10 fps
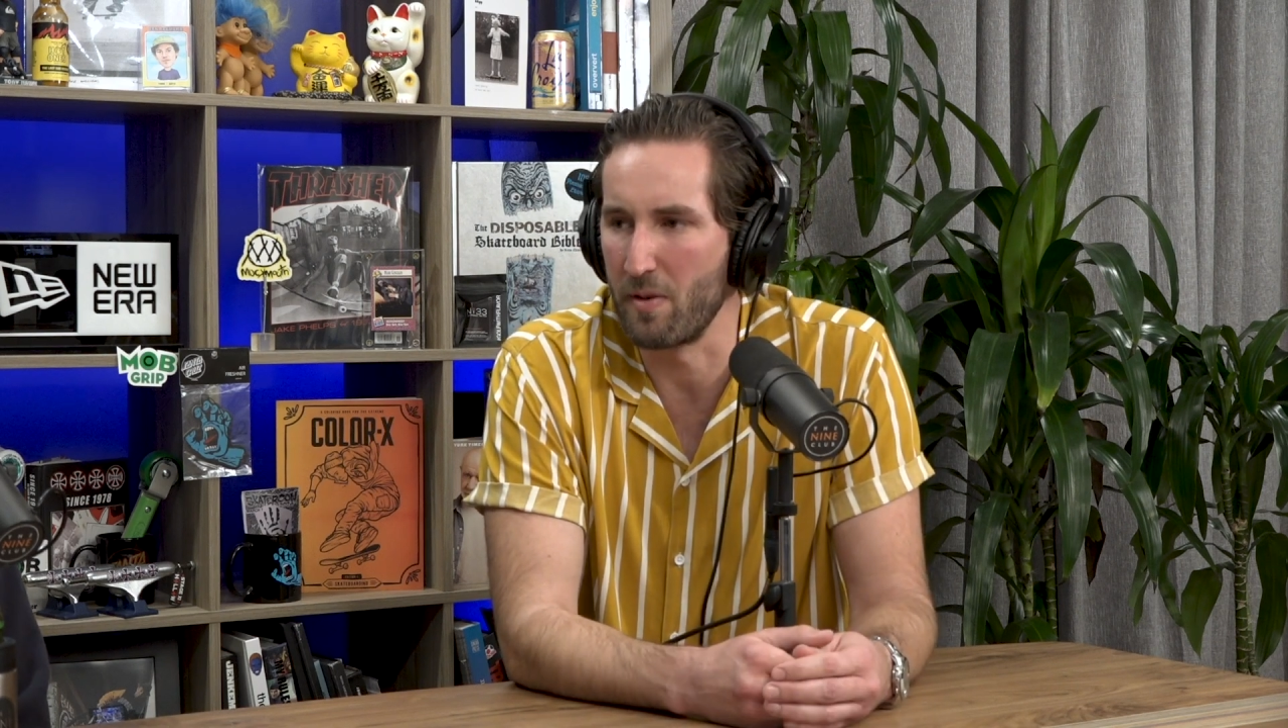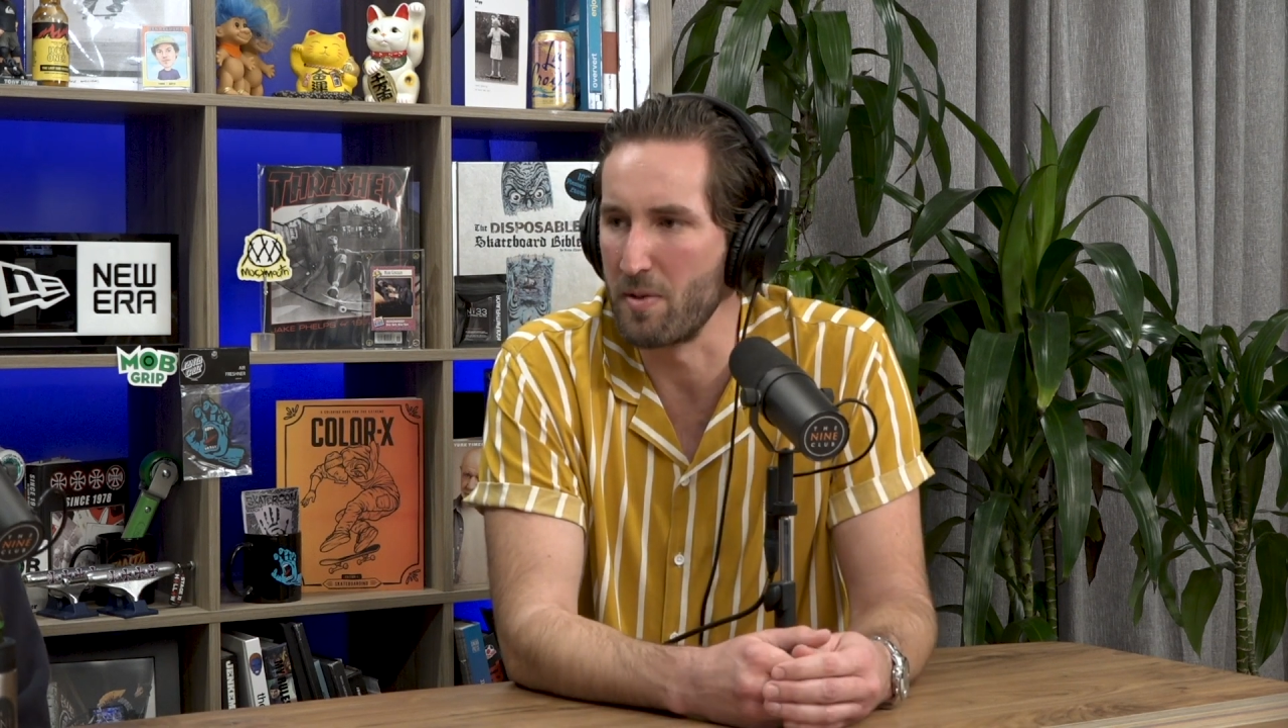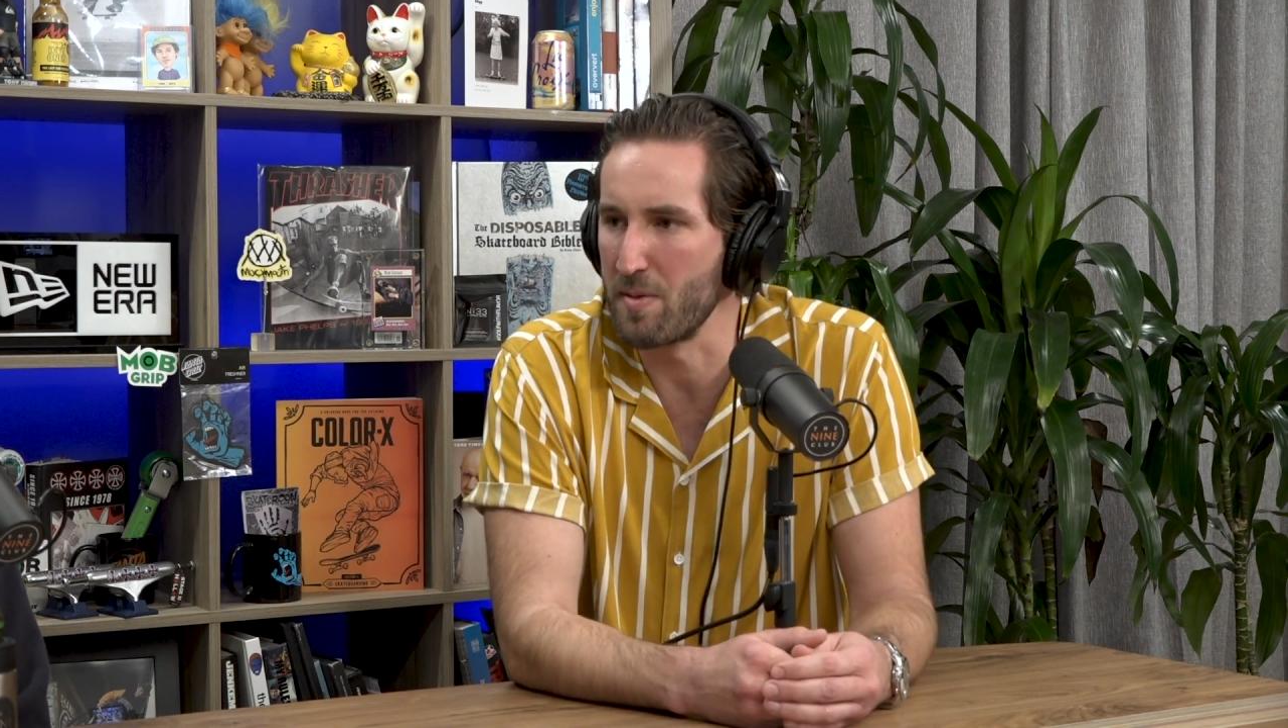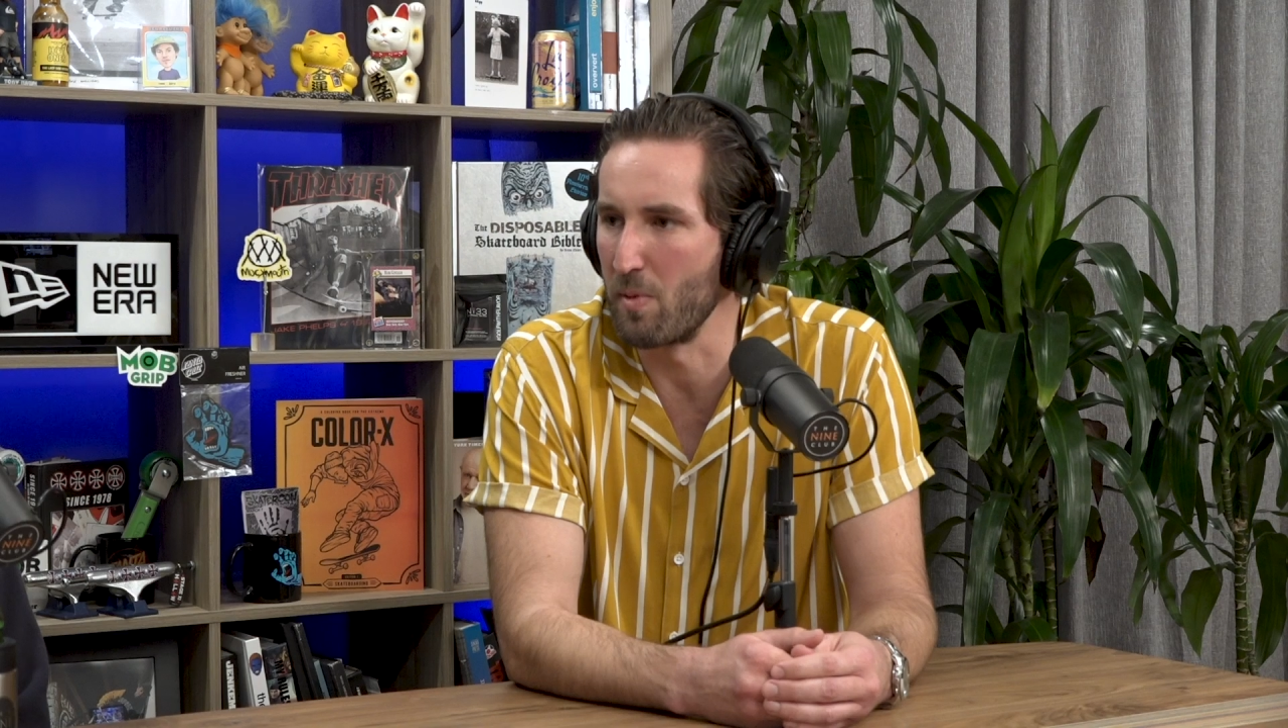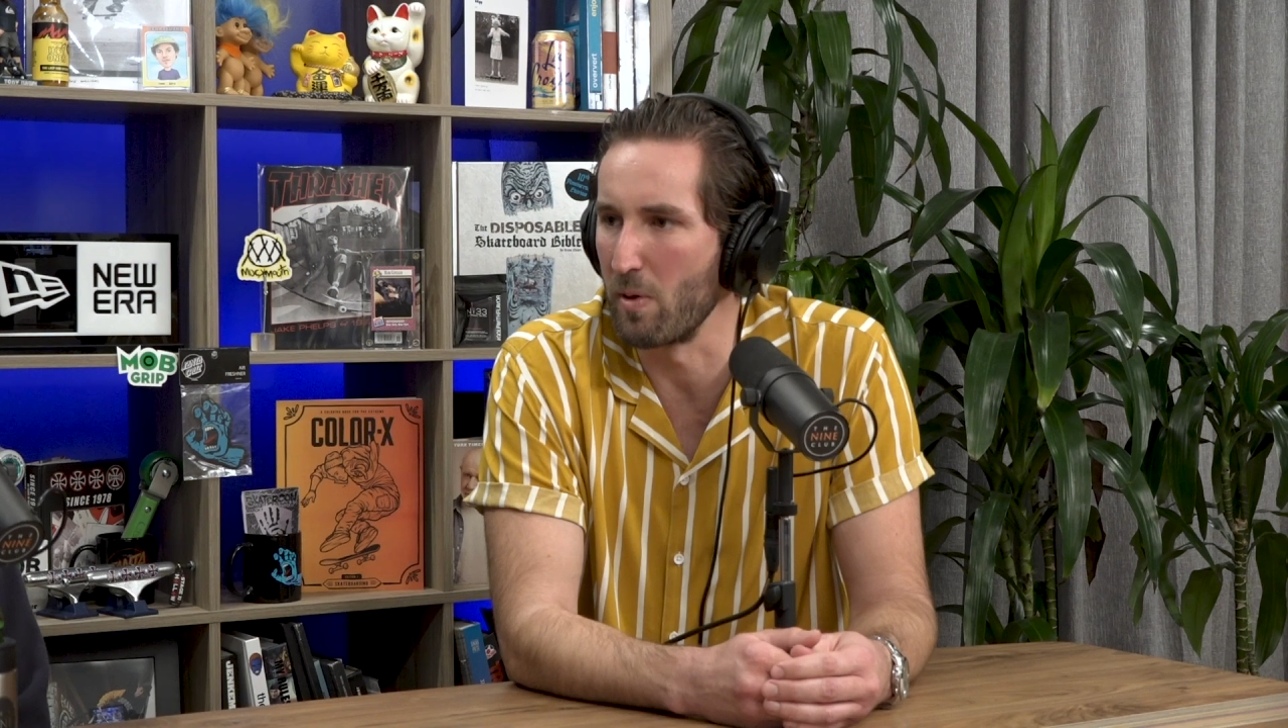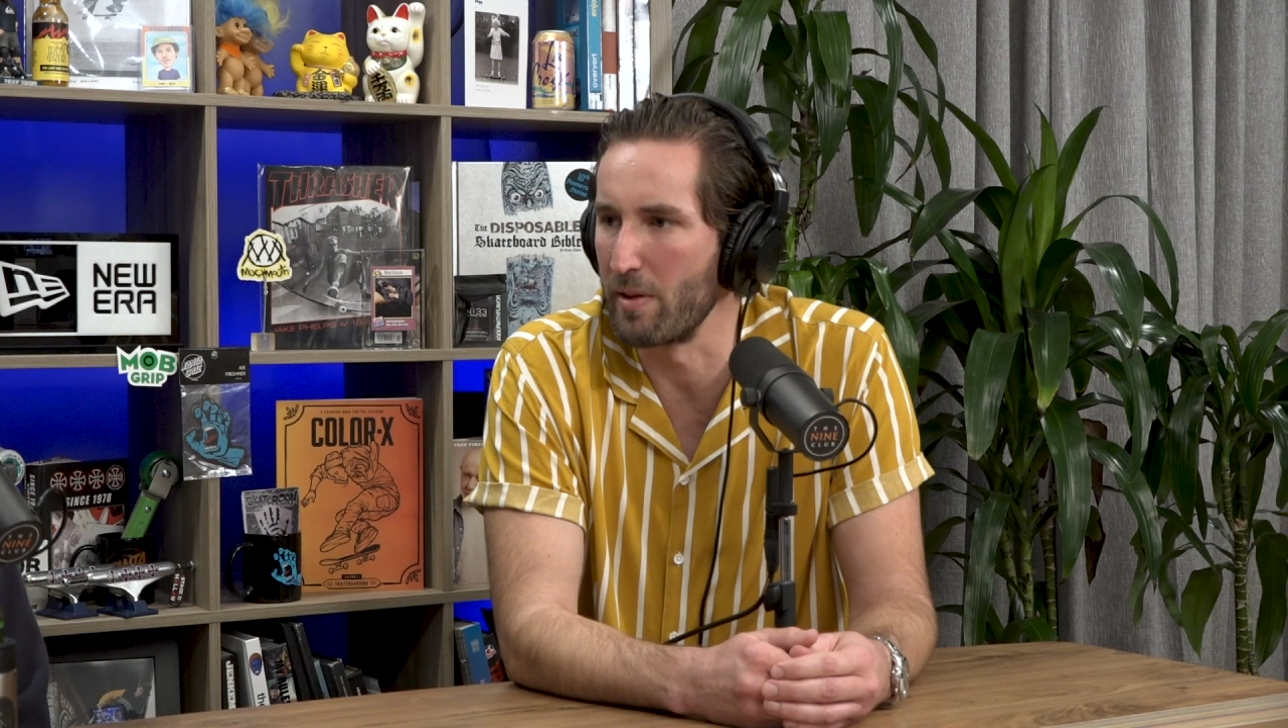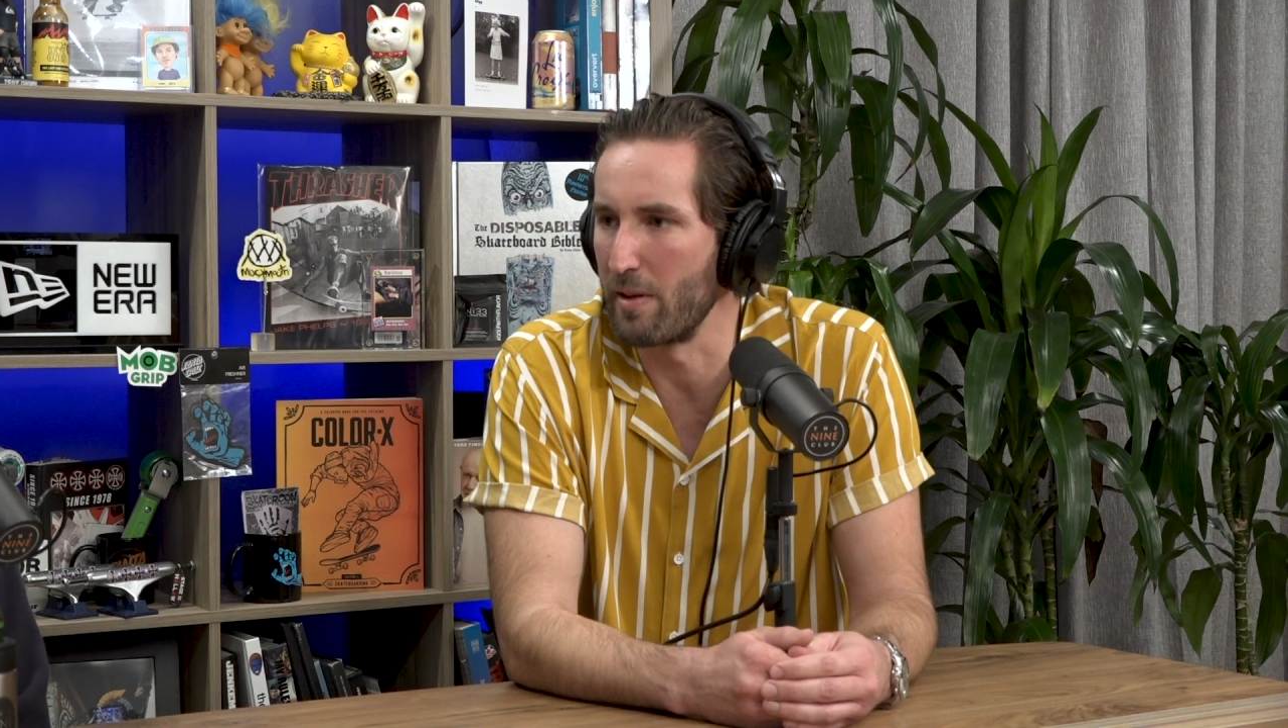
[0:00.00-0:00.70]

phones more,